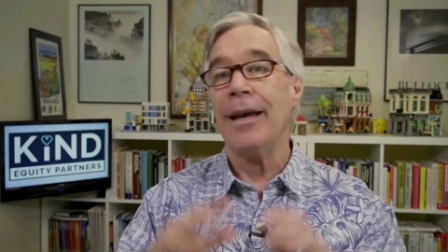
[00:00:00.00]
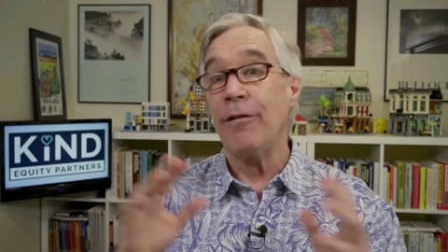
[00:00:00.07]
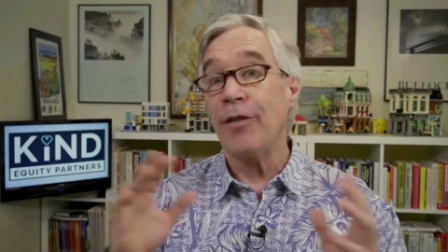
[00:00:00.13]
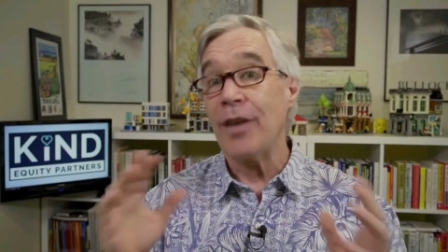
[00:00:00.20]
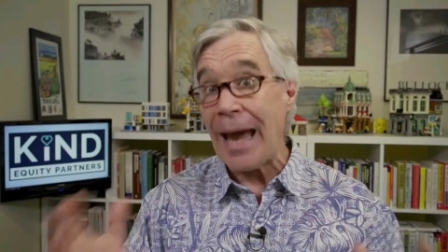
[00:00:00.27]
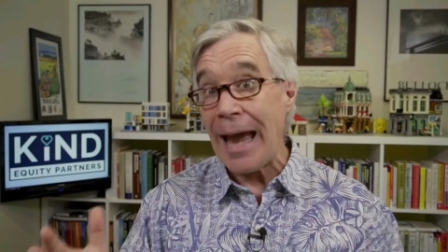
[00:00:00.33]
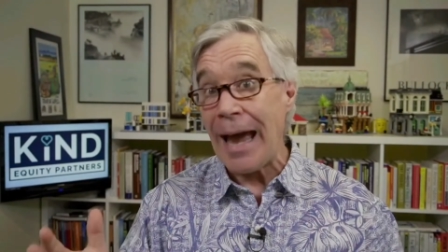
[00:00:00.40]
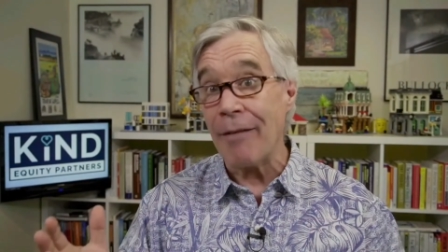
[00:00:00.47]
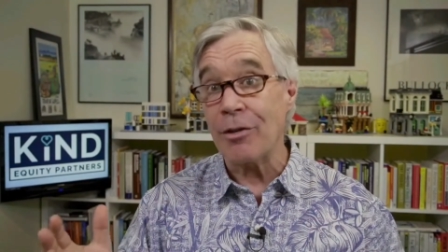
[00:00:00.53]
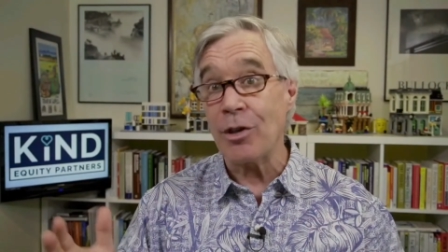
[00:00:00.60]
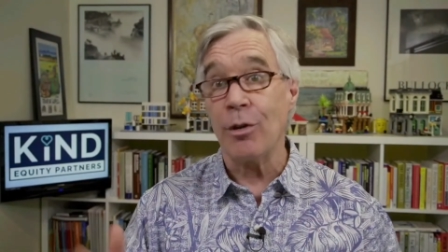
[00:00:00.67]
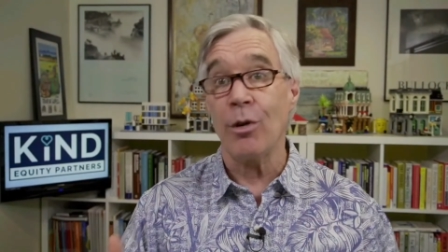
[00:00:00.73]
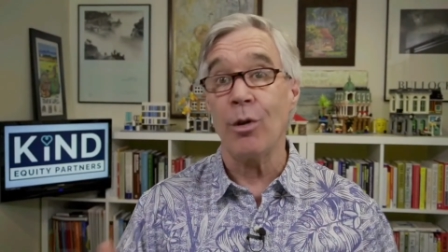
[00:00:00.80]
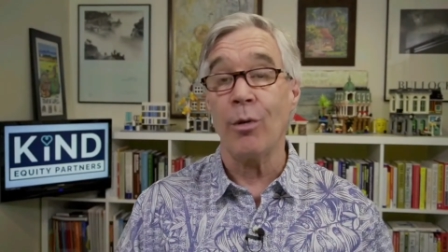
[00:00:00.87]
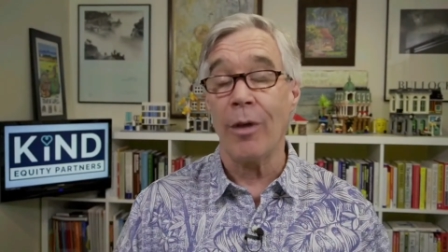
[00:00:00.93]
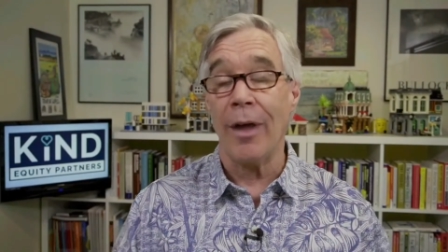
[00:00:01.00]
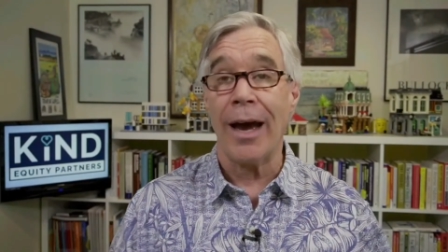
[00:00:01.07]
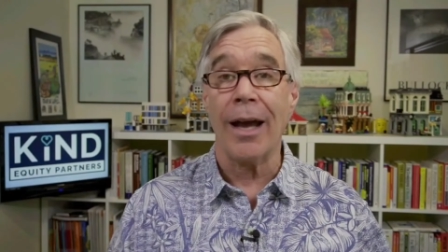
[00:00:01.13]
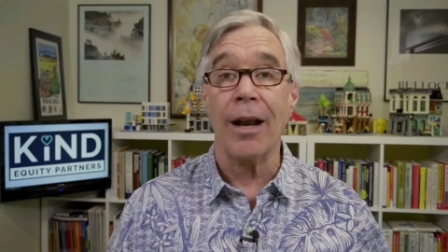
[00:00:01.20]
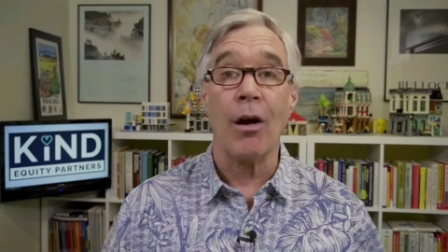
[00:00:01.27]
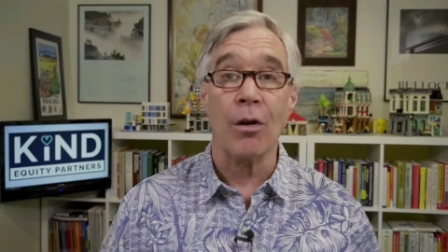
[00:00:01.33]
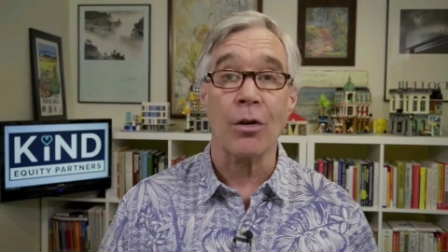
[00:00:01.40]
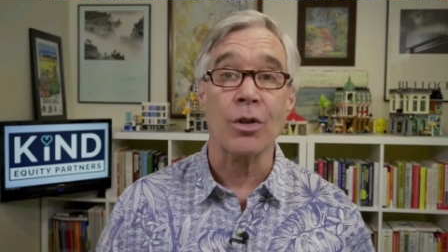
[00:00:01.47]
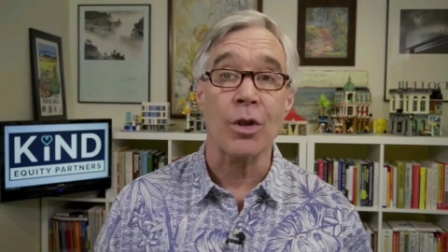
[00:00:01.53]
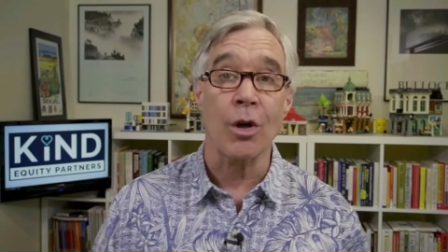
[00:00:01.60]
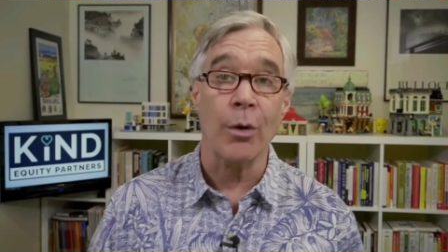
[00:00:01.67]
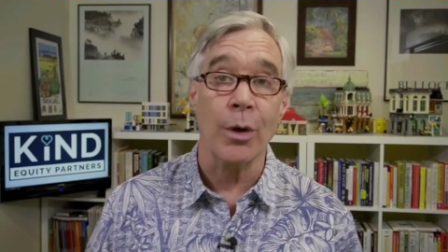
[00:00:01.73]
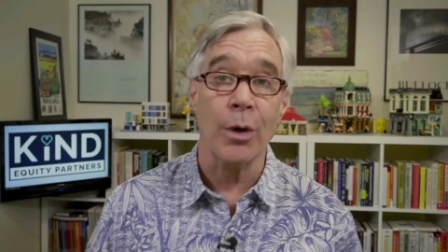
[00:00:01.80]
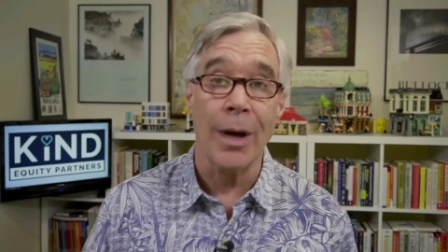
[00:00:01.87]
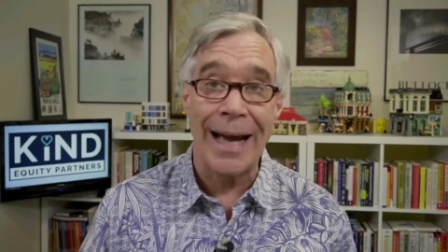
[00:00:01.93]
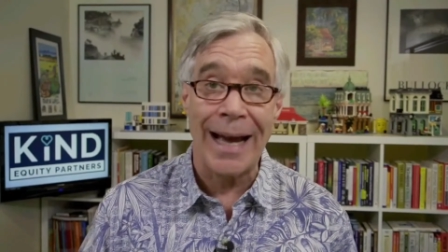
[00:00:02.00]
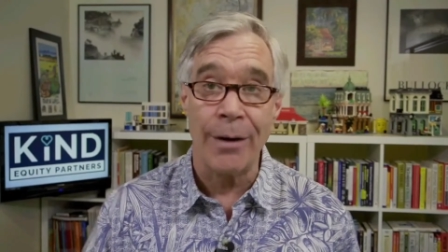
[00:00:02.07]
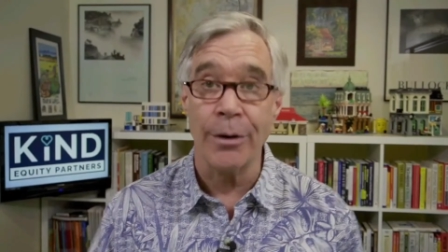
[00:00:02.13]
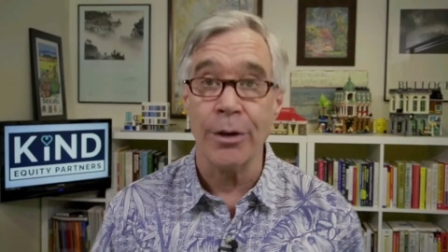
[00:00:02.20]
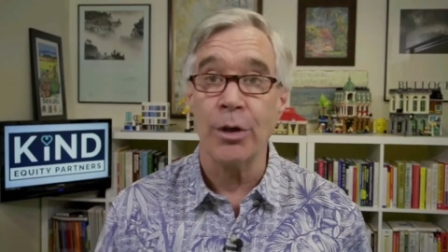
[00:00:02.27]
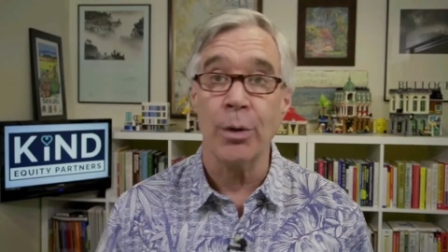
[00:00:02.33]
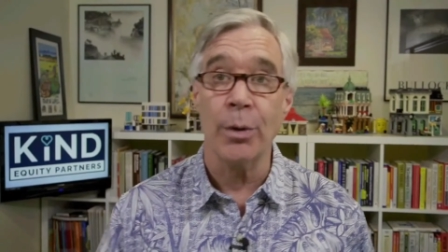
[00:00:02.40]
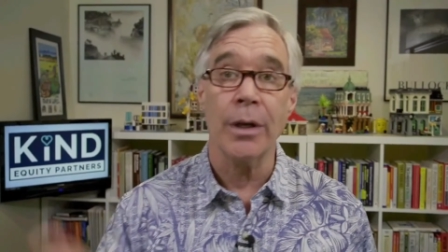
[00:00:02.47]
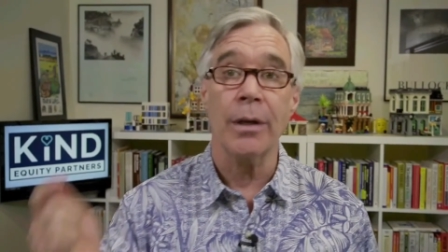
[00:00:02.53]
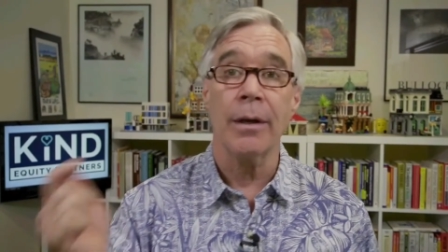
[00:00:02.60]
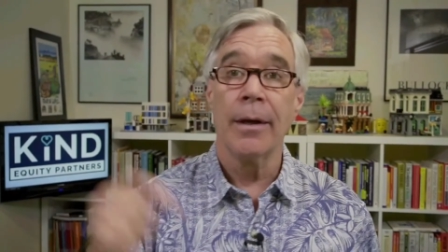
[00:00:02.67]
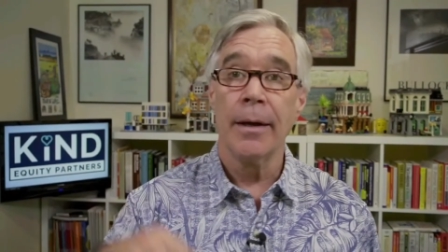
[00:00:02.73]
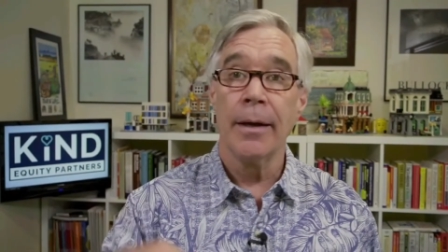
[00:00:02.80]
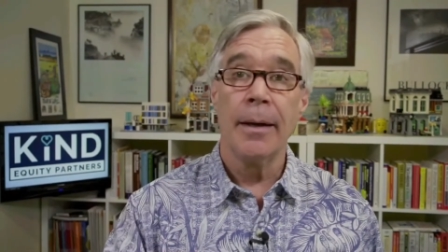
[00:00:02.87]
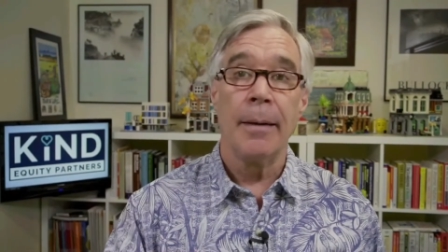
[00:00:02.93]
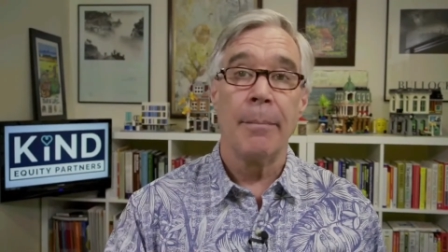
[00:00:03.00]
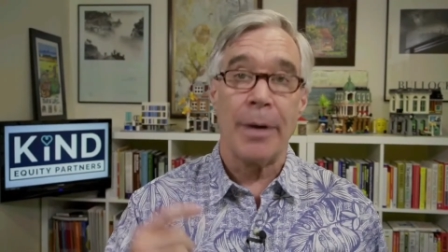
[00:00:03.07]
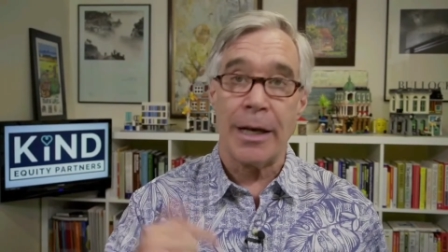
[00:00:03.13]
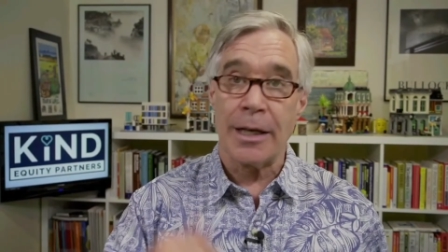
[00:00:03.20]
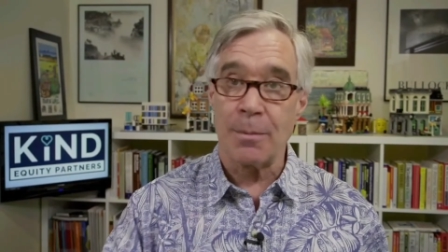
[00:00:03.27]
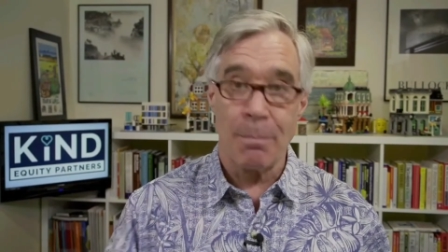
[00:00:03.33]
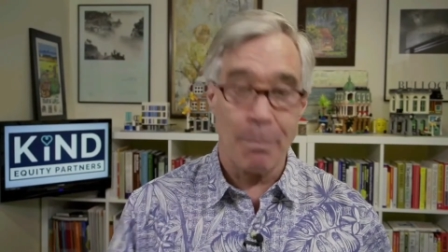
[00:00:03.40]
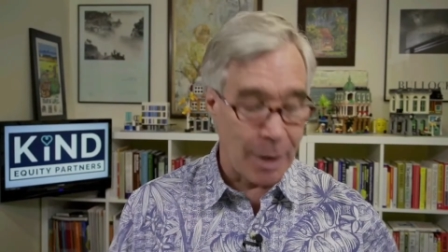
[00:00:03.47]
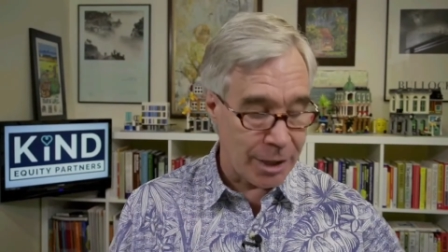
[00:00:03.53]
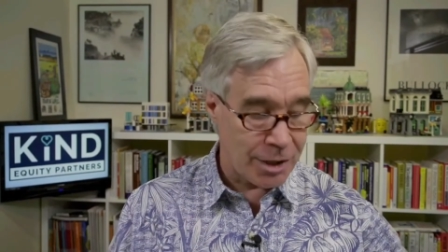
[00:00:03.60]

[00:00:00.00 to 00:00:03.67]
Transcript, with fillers: If you have to do that, I'll show you how to do it, but it's